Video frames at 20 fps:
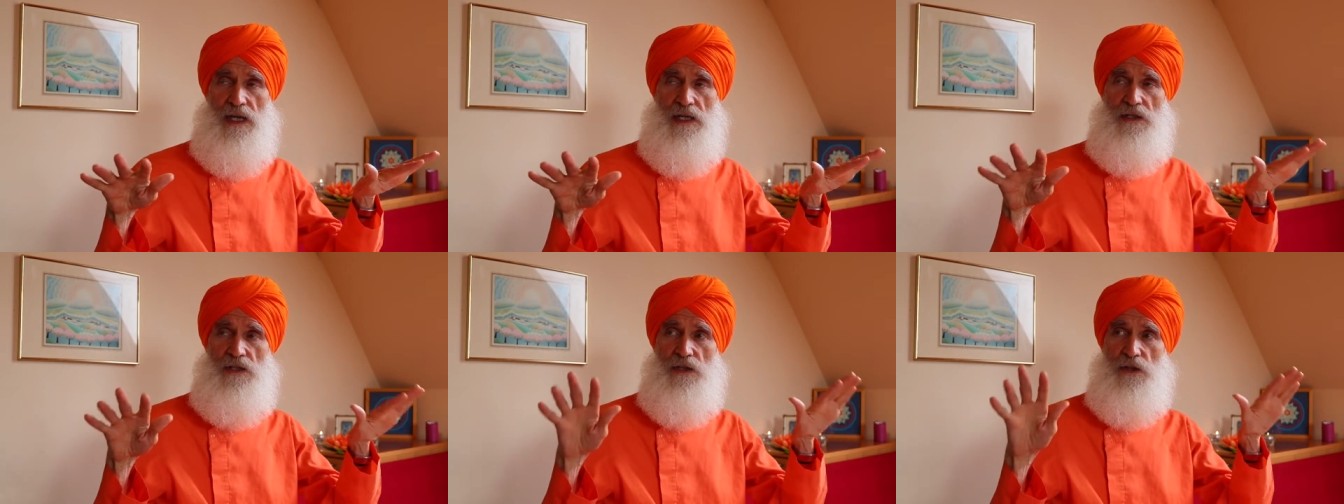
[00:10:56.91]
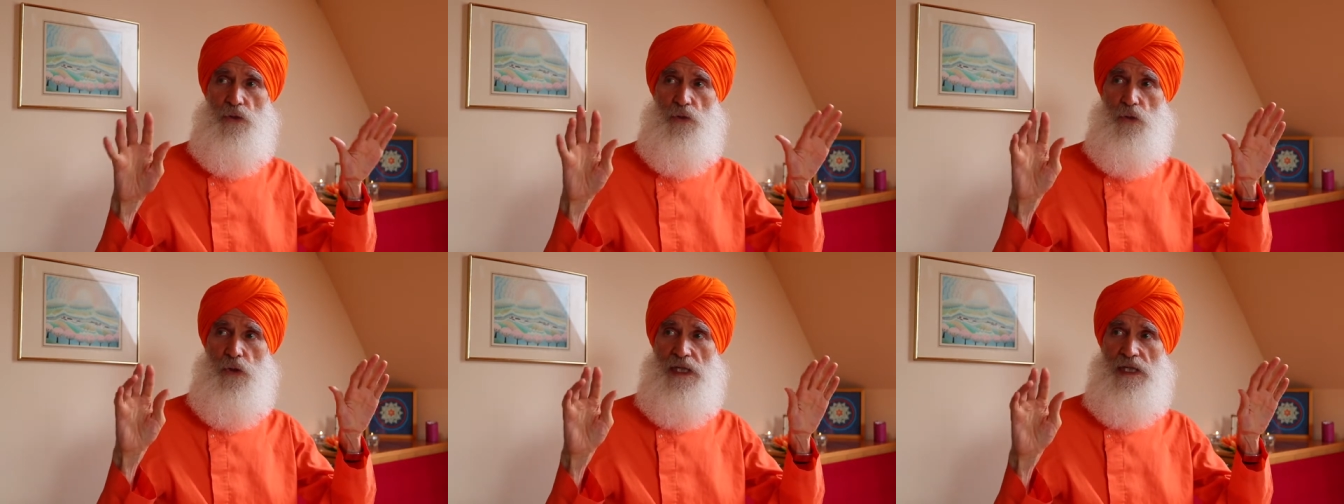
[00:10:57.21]

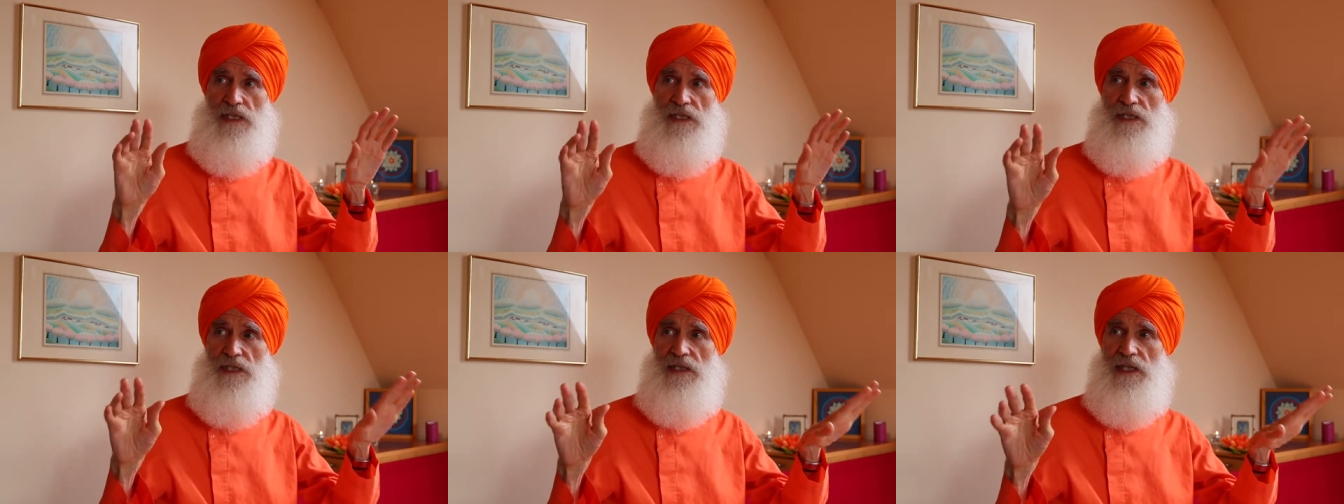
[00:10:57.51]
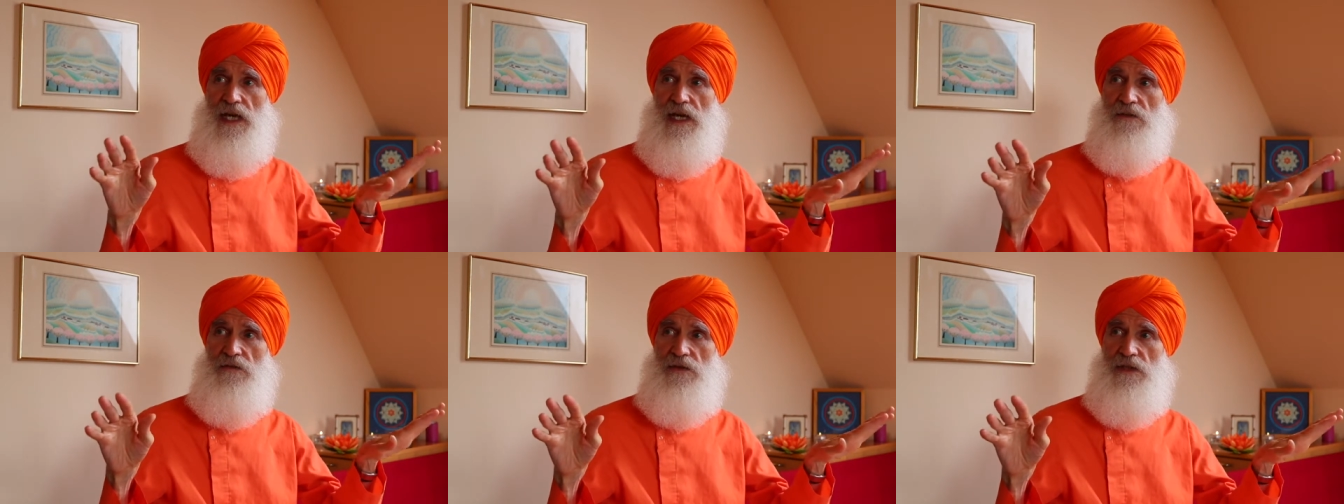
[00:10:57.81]
until what is
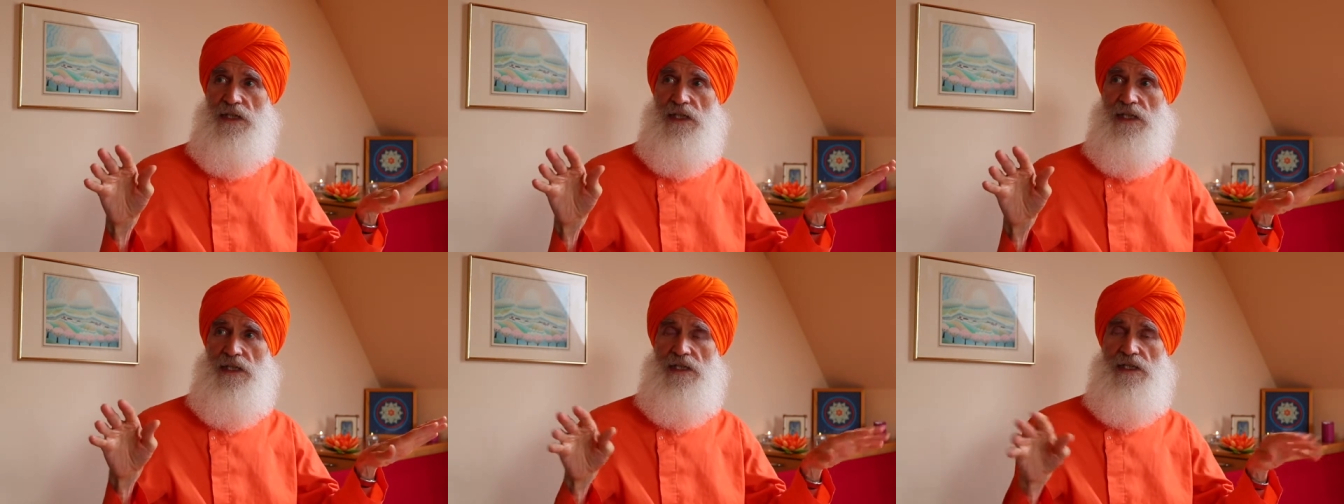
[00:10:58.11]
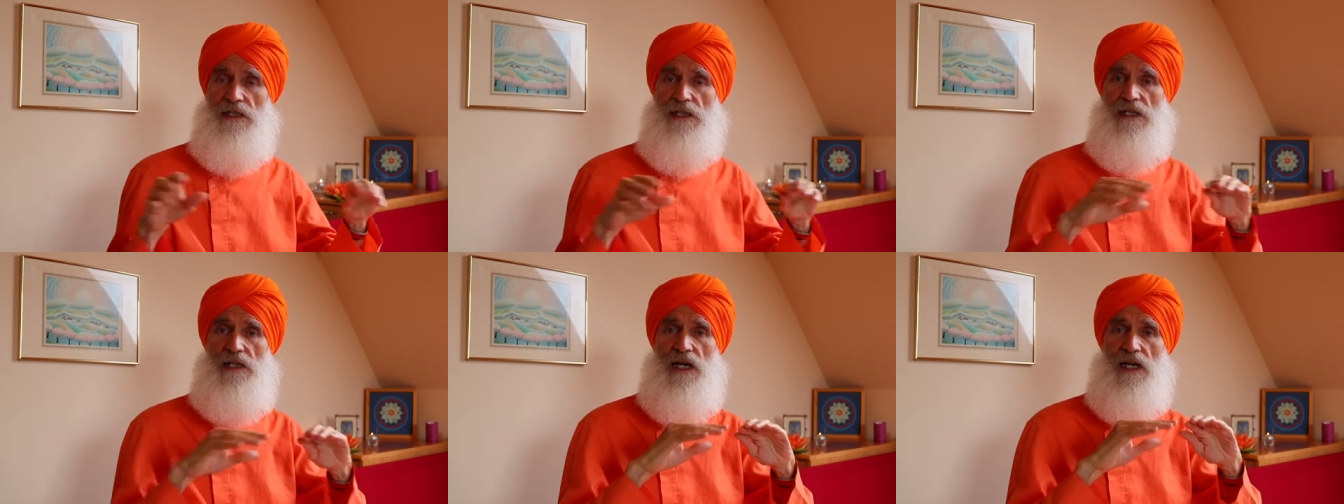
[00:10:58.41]
left
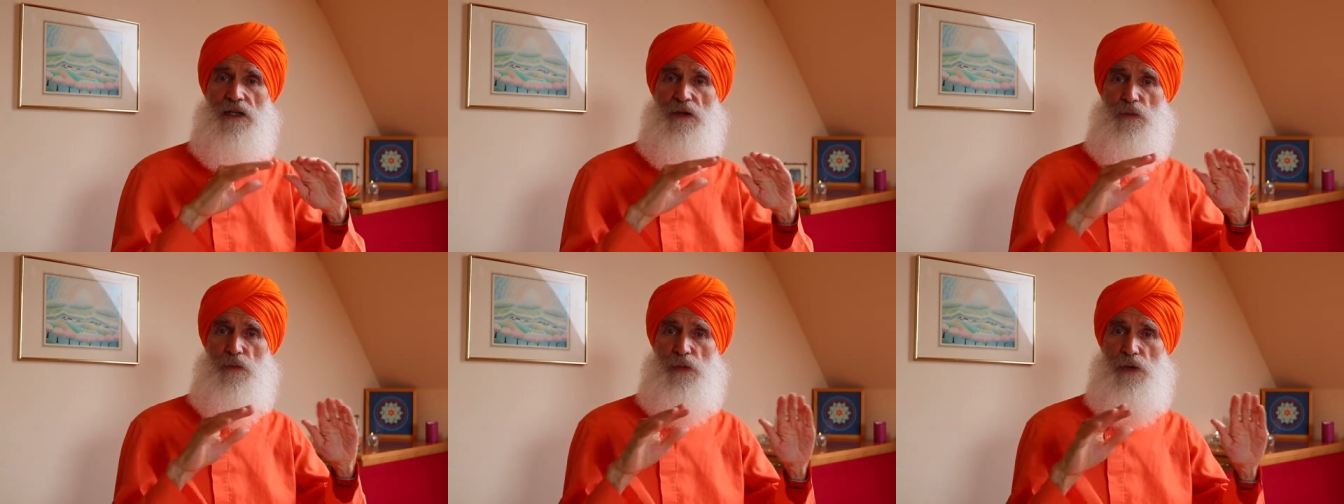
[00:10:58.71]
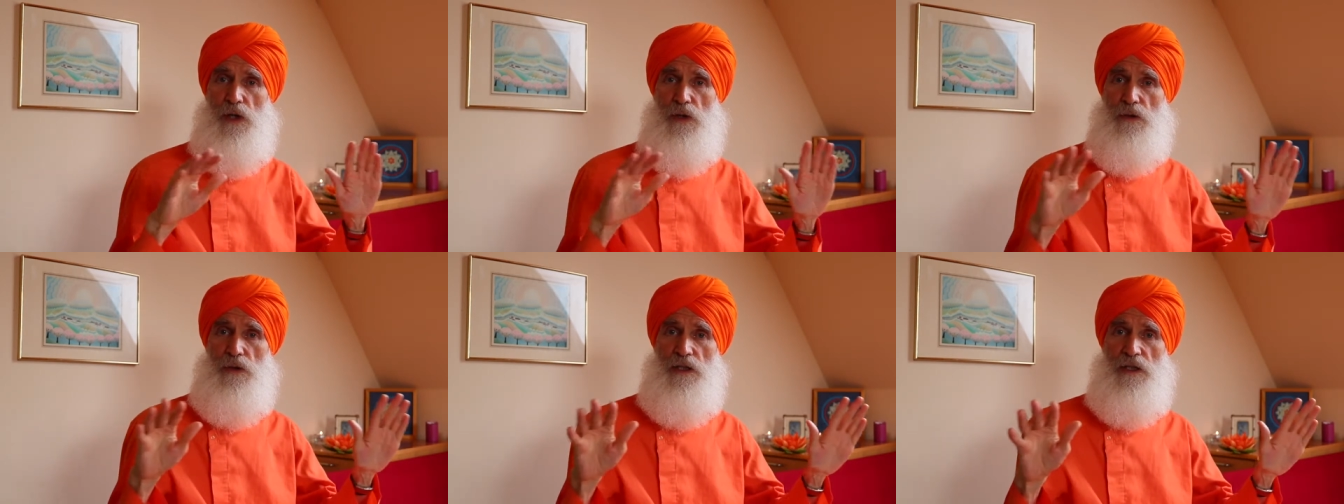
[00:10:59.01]
is an
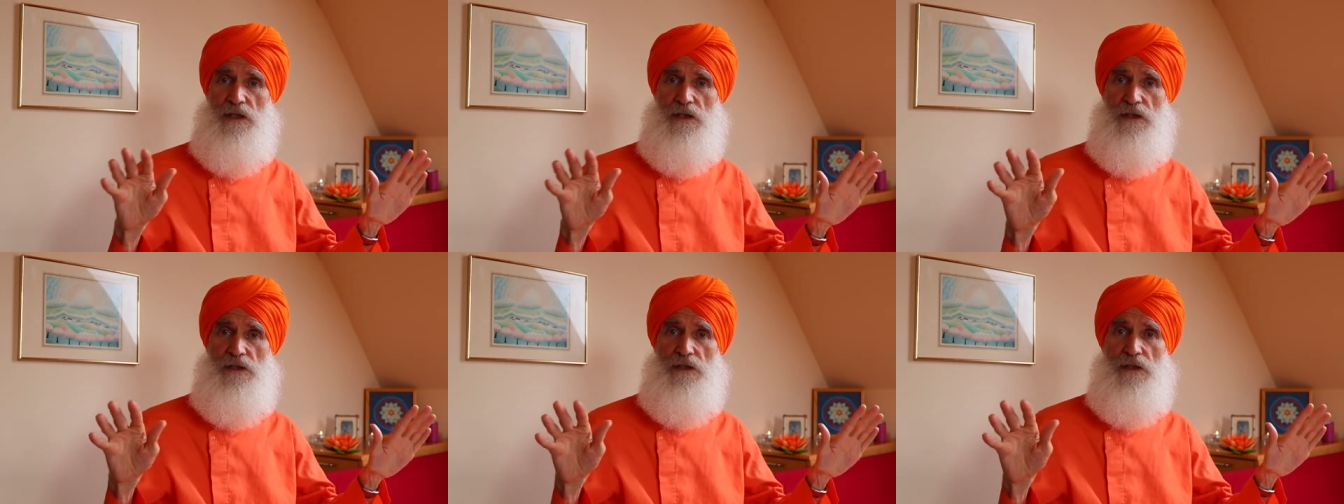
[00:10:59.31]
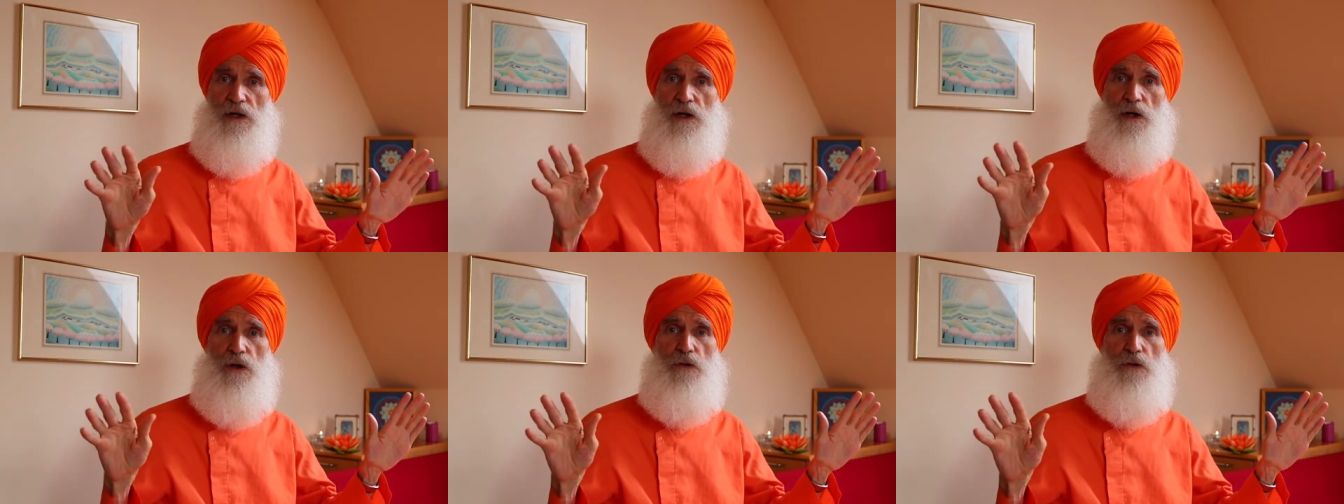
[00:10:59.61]
unbroken